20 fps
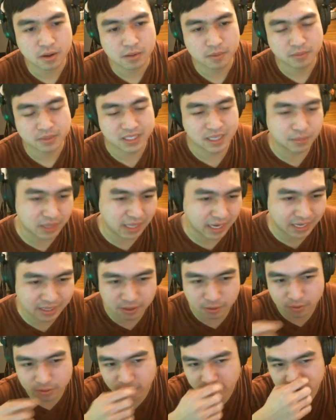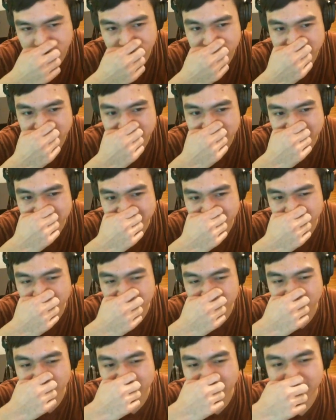Same with the 8th note crossovers. Don't
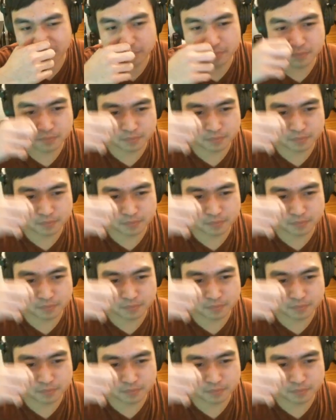do any of them.